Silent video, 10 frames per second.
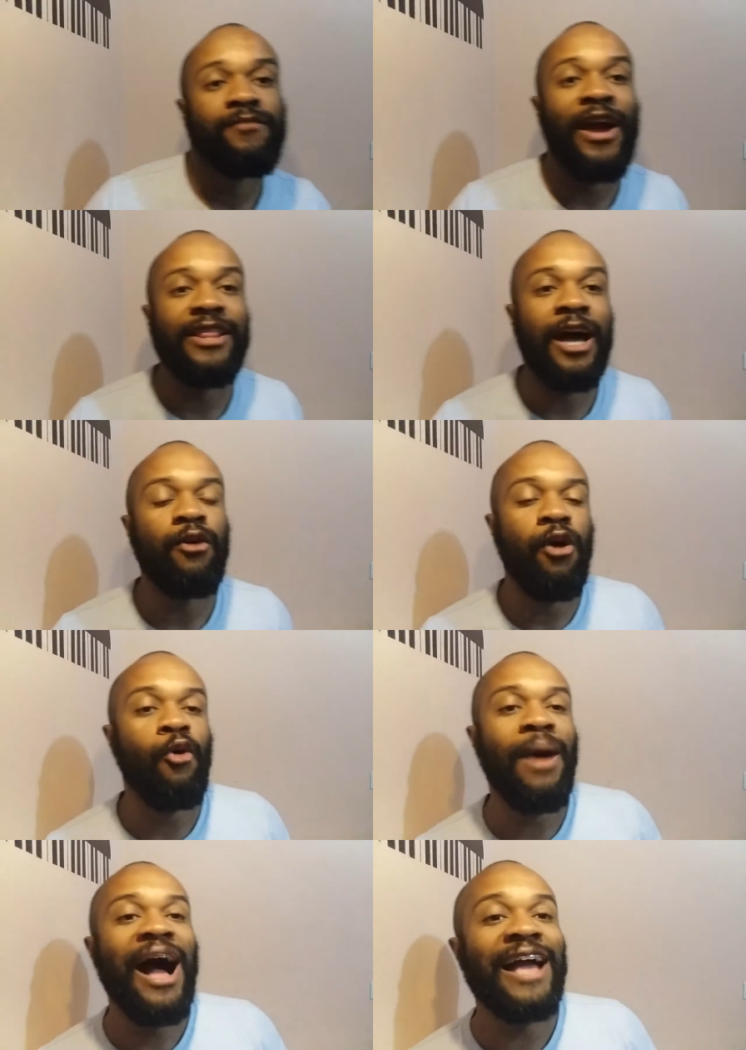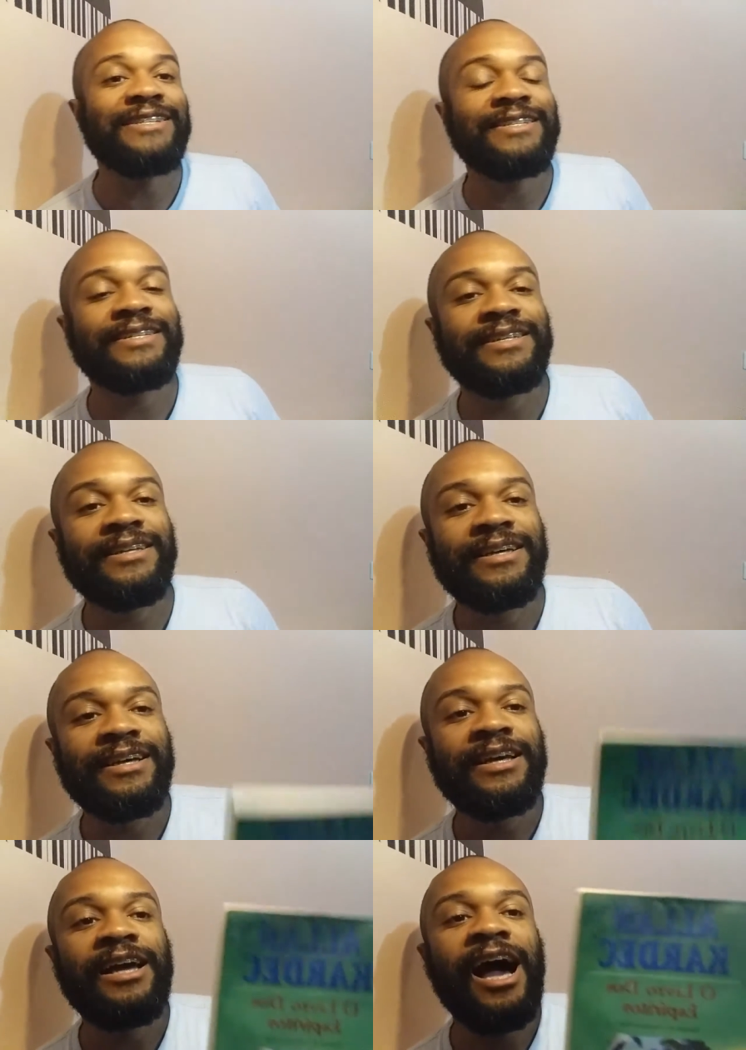right now on my hand,
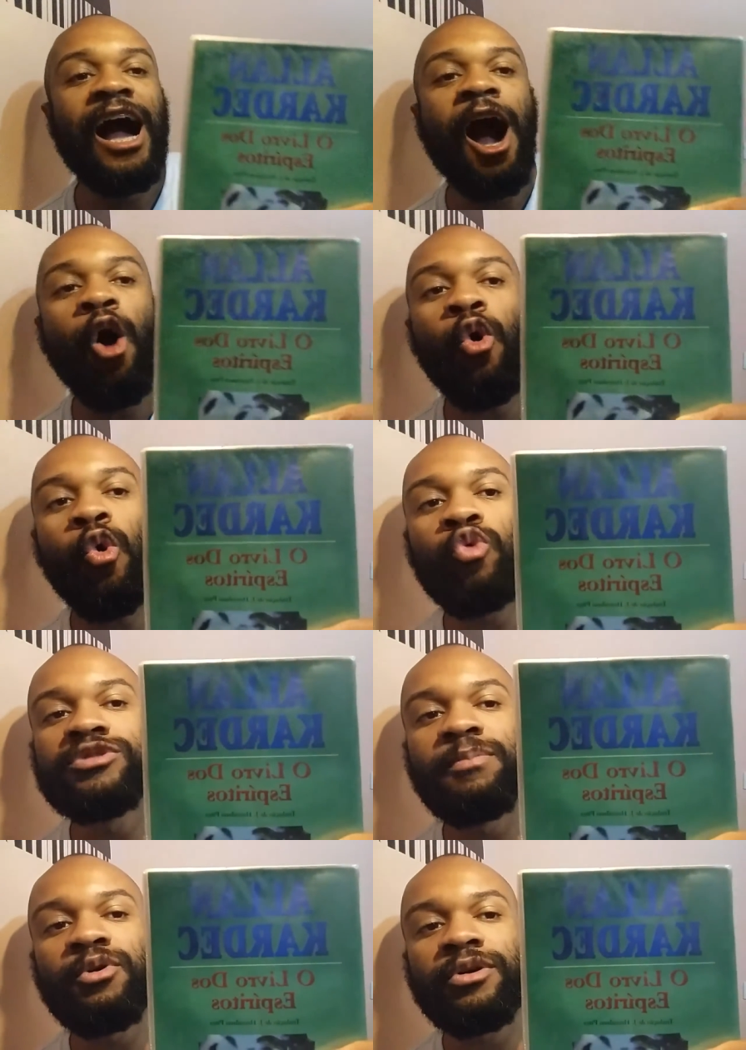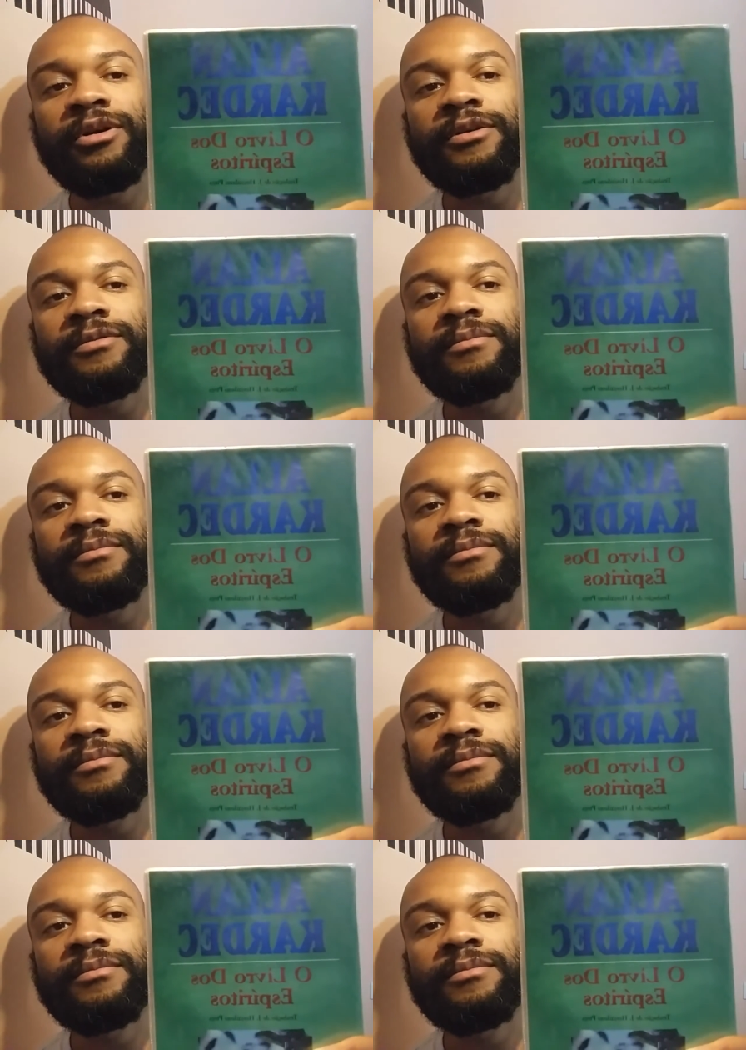an old book